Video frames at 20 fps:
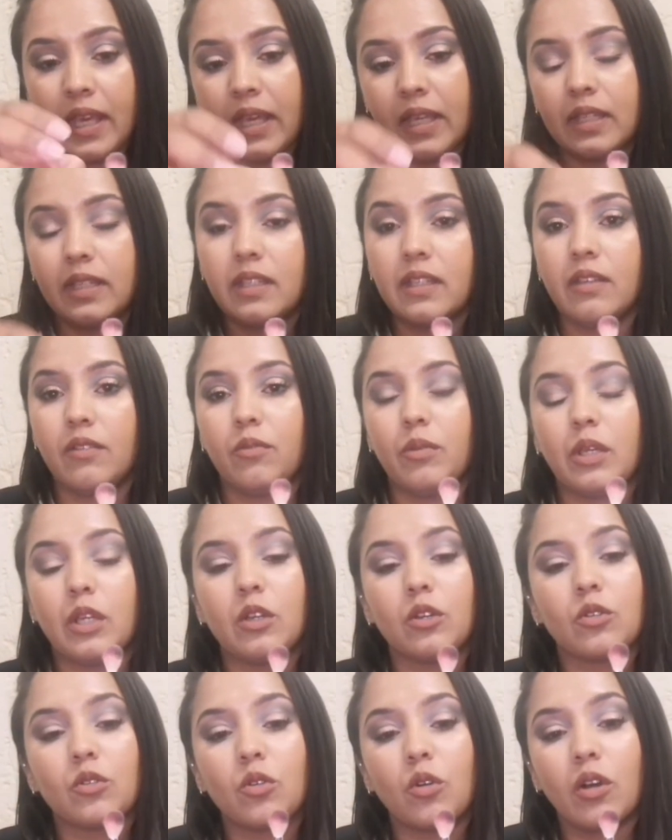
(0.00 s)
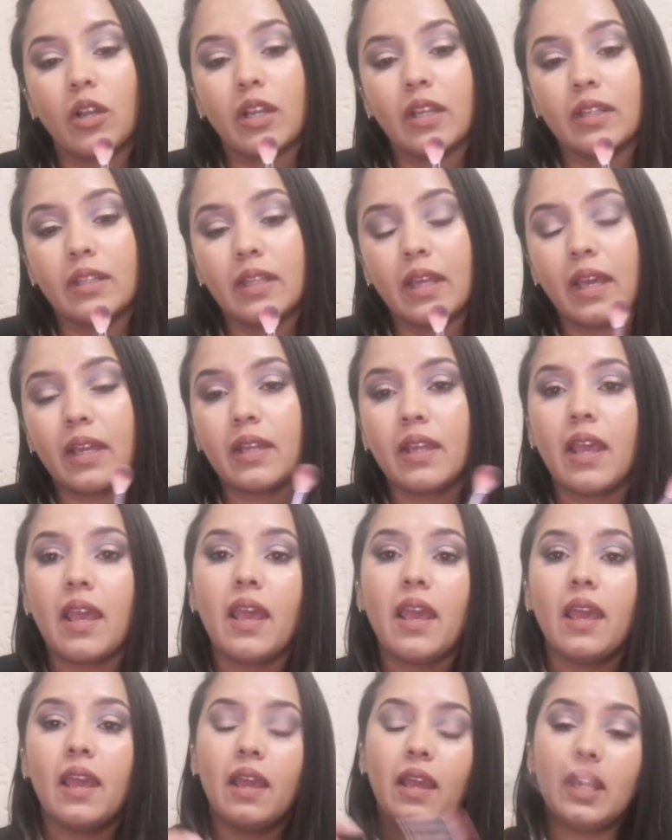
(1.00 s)
head, if we could call it that,
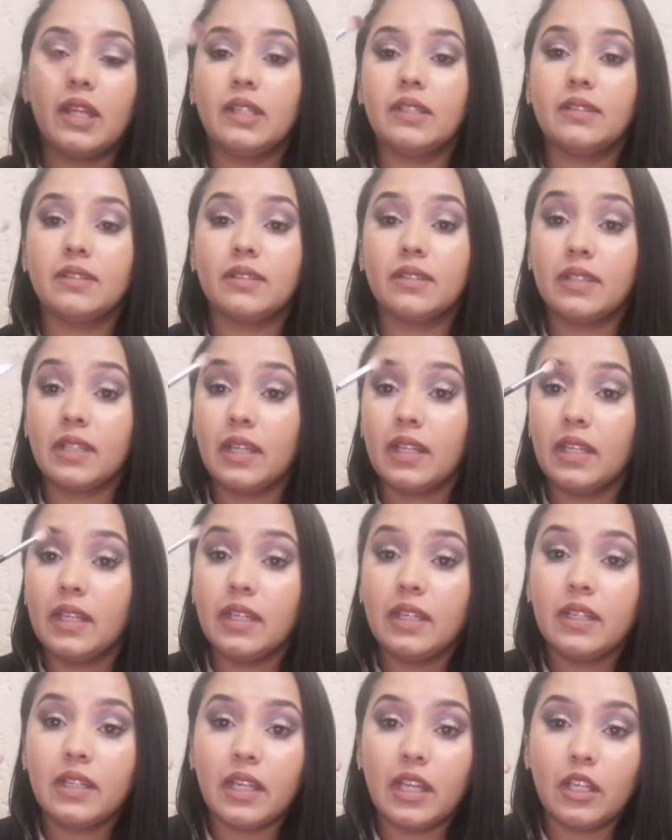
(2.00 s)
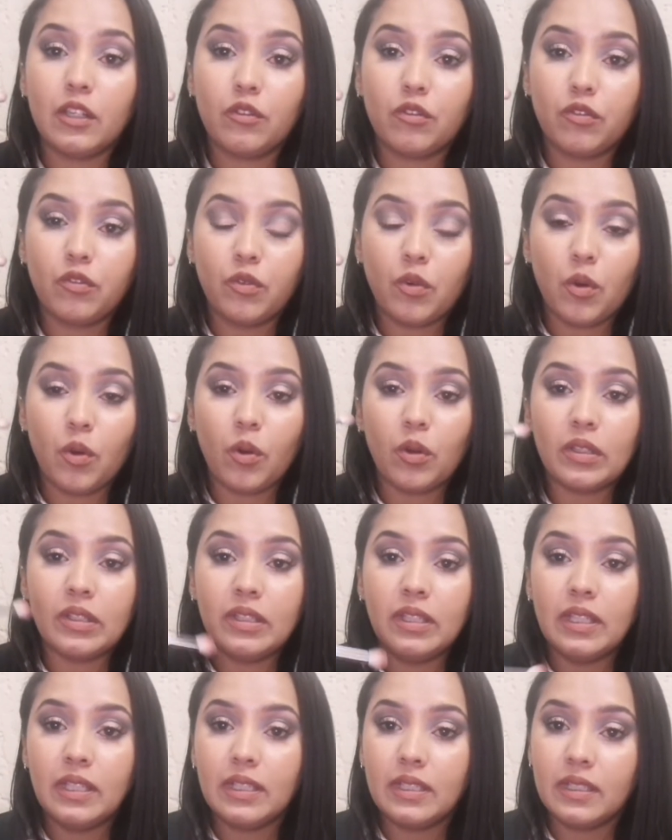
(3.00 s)
and it's really great for
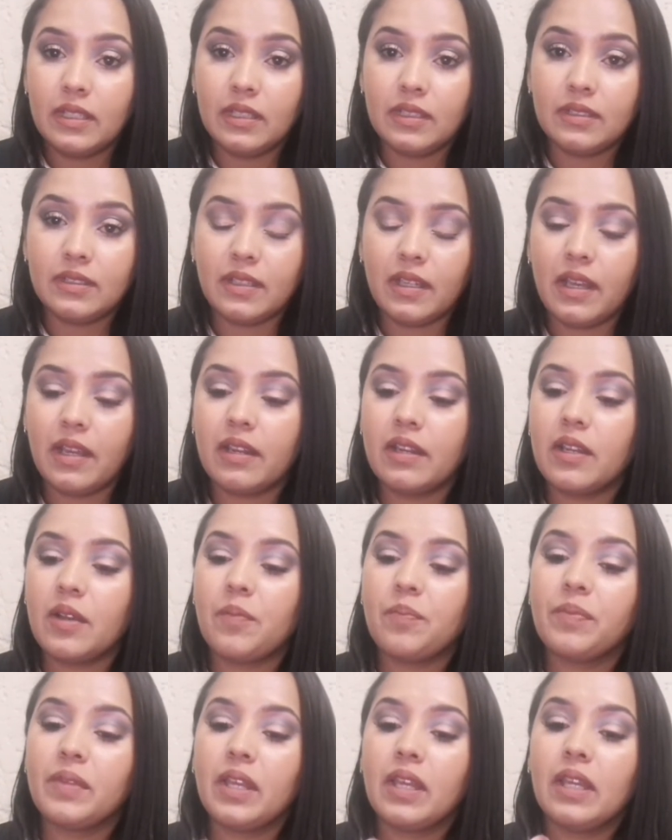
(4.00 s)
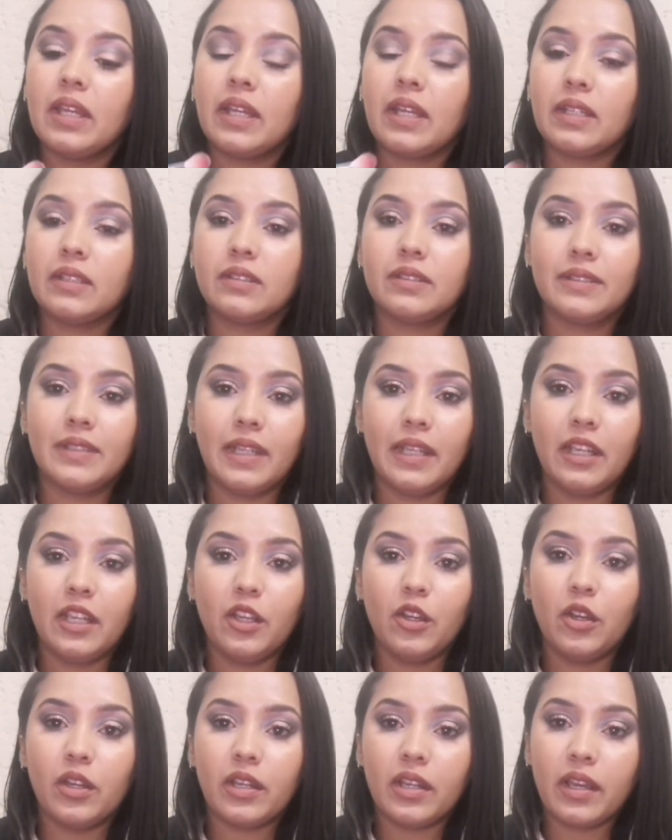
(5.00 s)
the crease area. It's
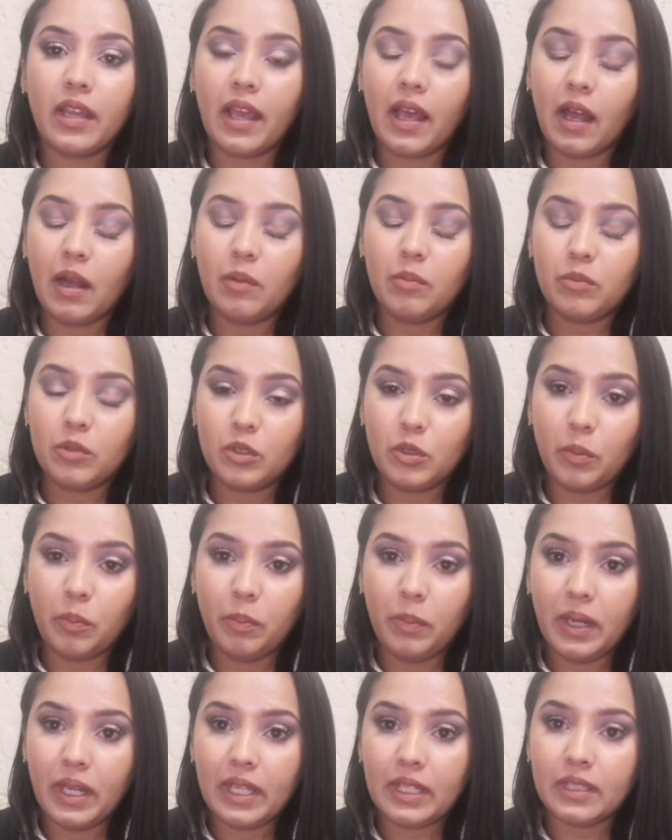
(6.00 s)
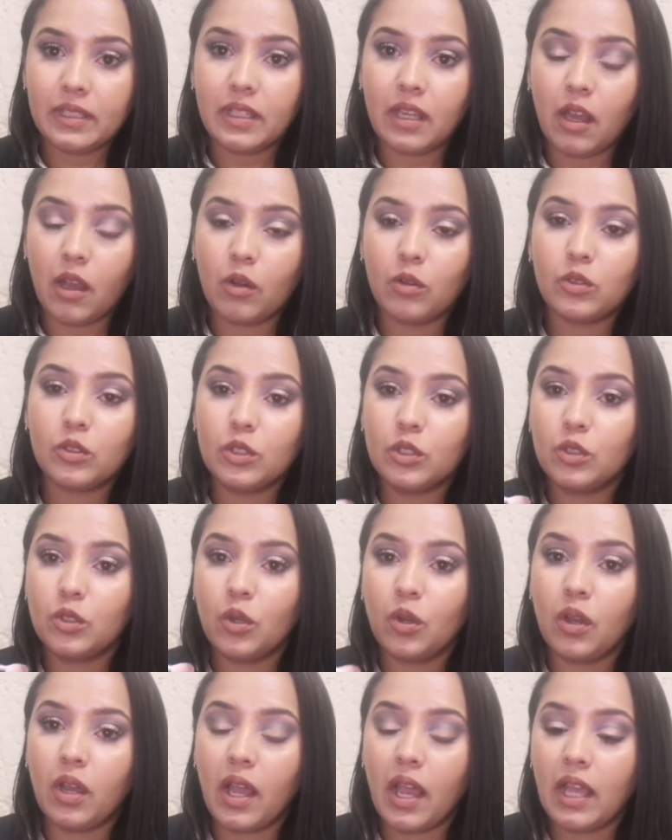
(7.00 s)
really gonna help to blend out
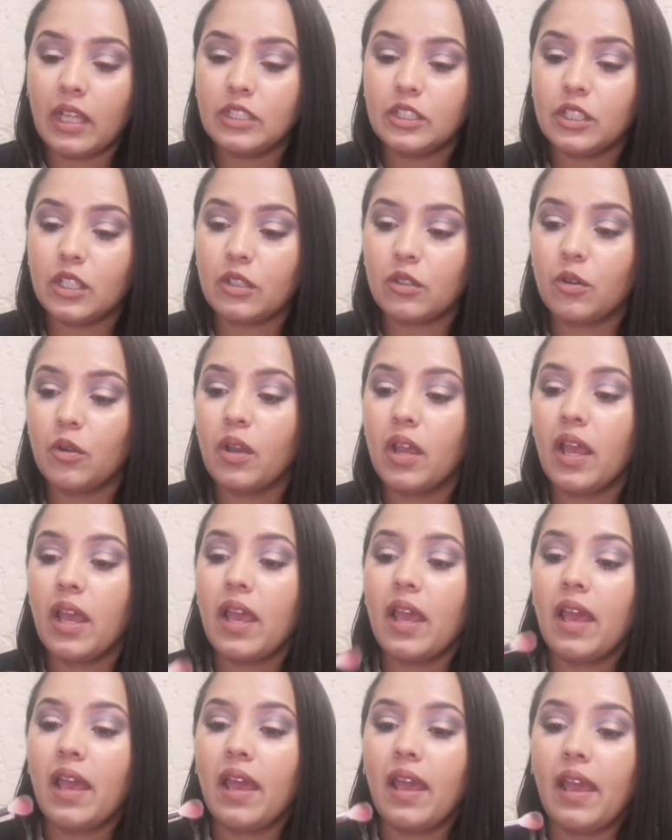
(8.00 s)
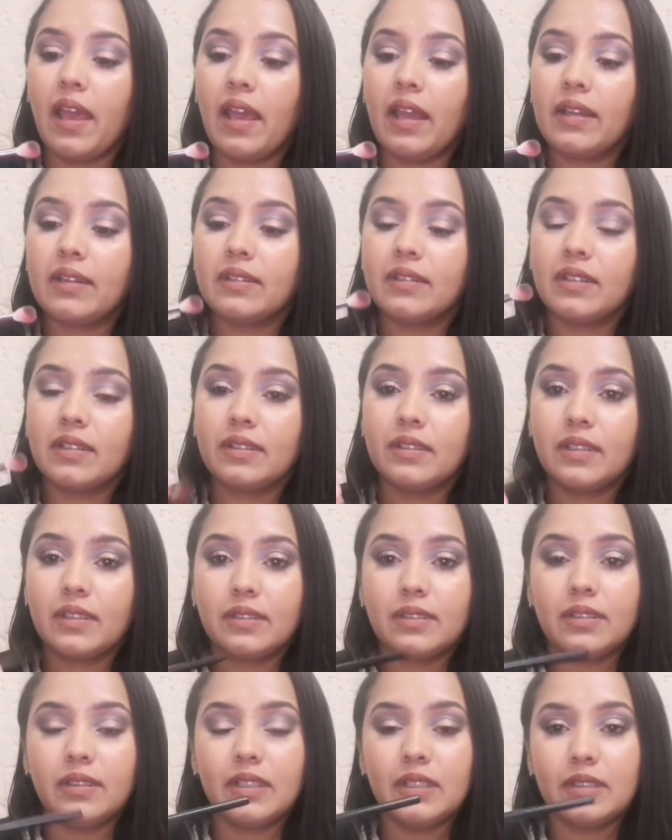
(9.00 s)
your eyeshadow, and
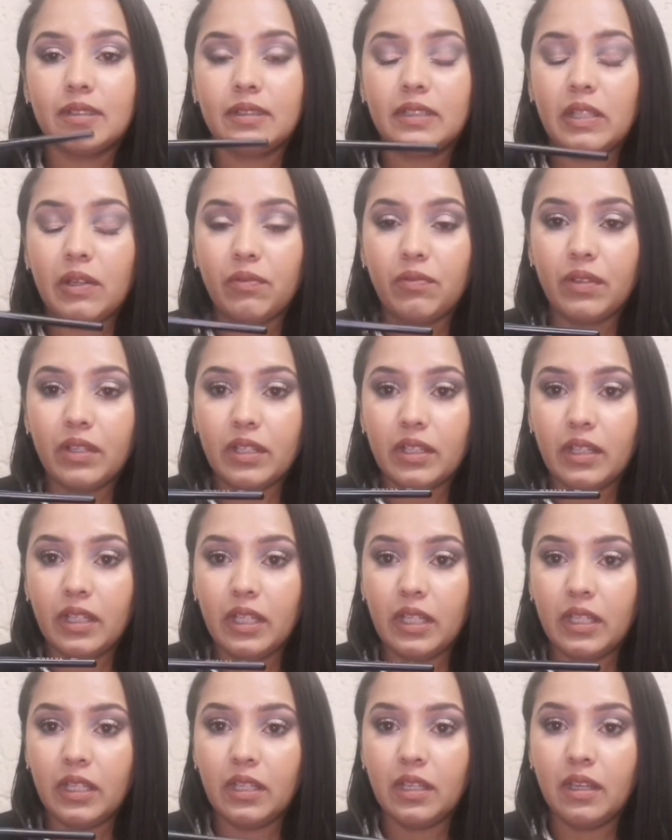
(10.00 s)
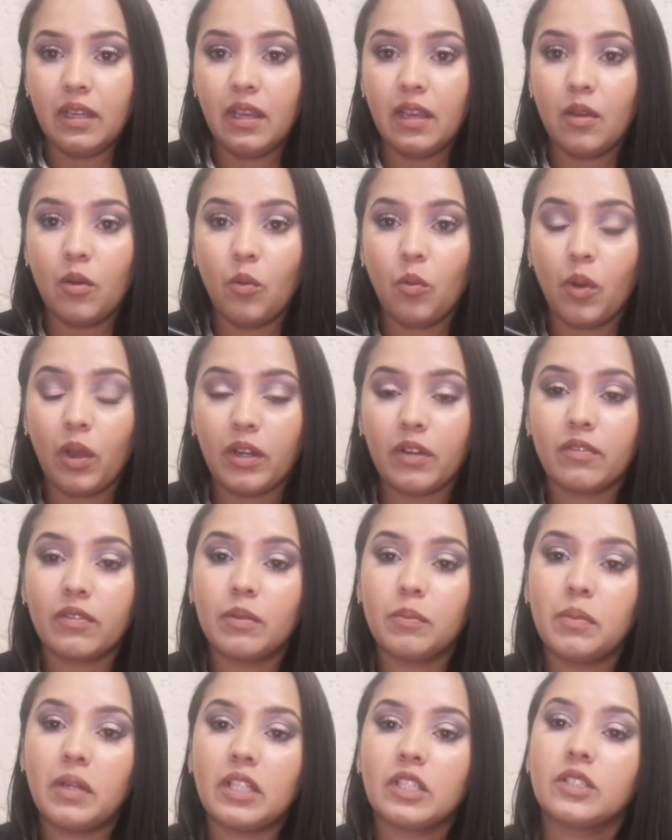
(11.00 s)
this is definitely one
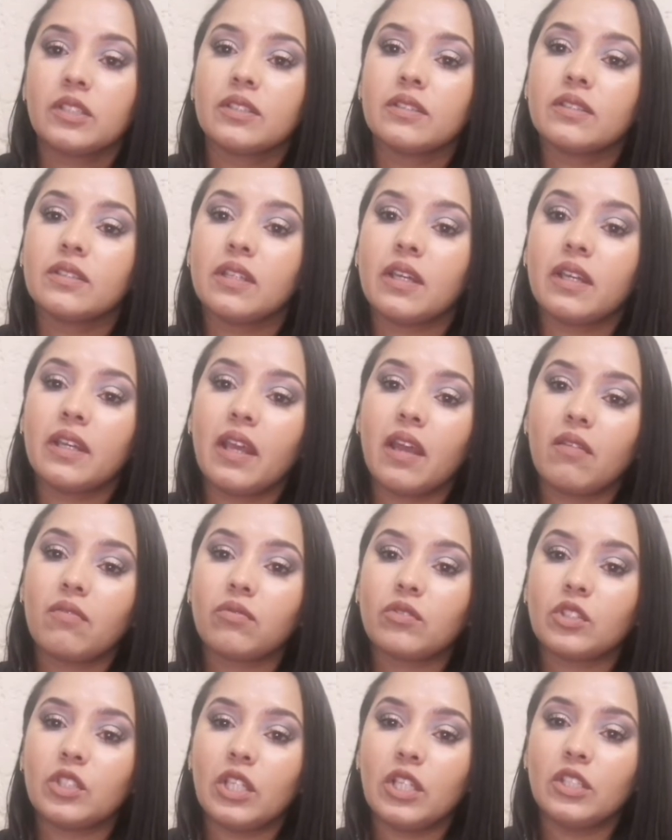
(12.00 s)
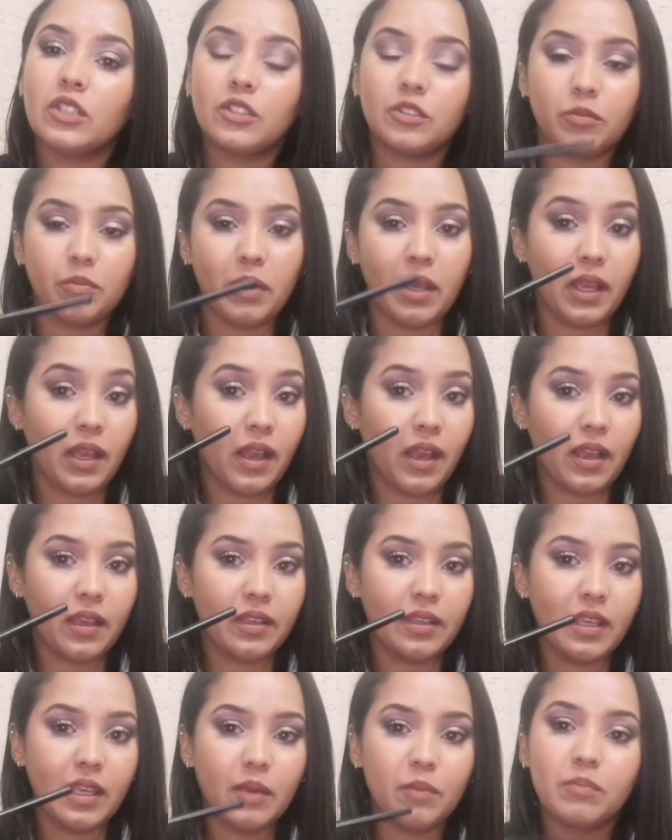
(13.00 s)
of the brushes that have changed my
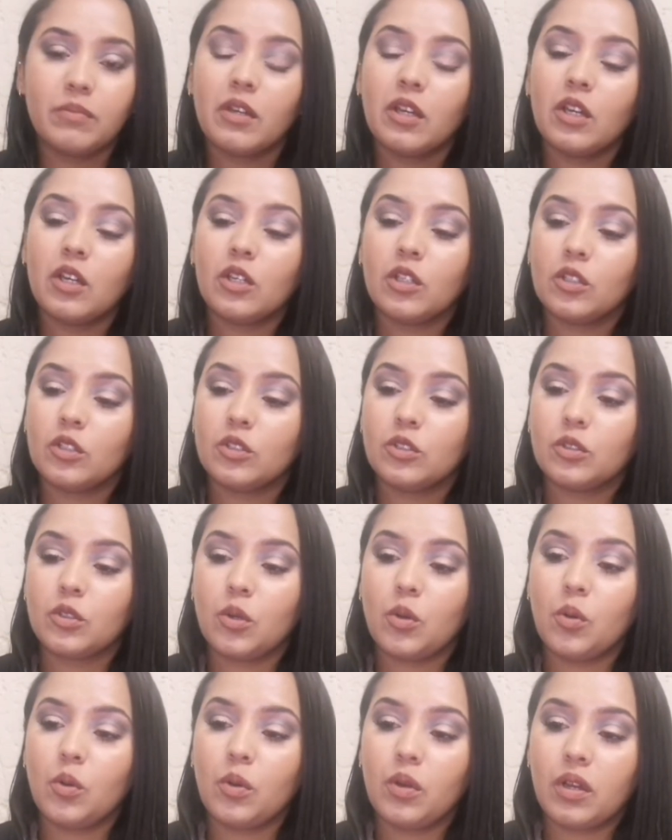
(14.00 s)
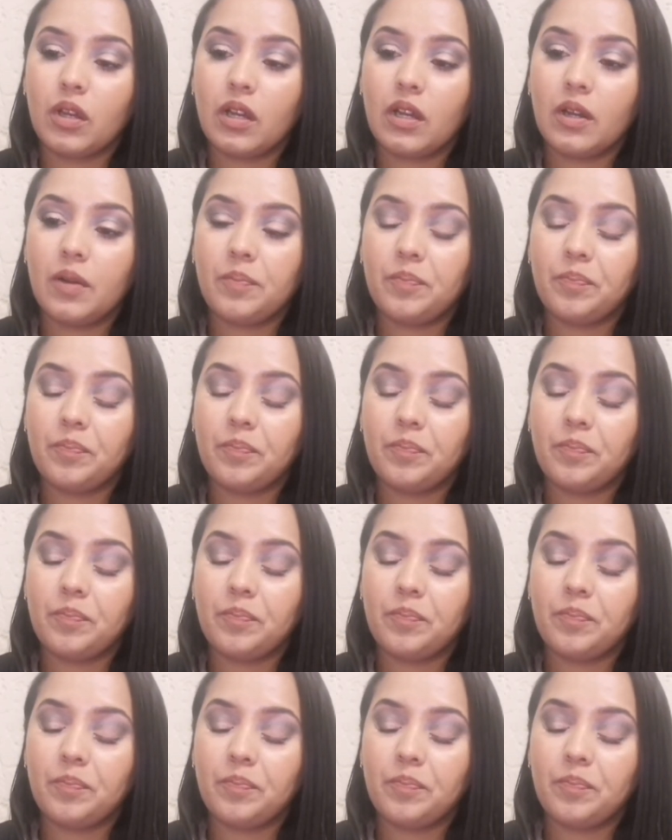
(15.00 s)
eye game. So